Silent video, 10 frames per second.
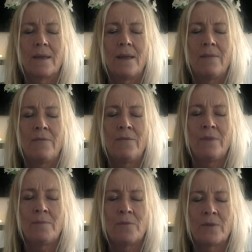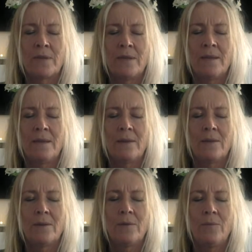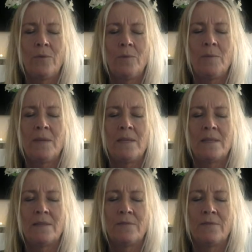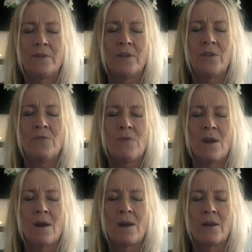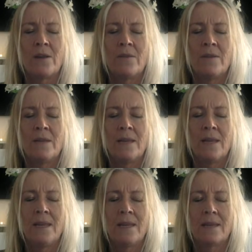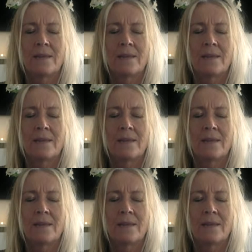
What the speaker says: Everybody will be different. You are unique.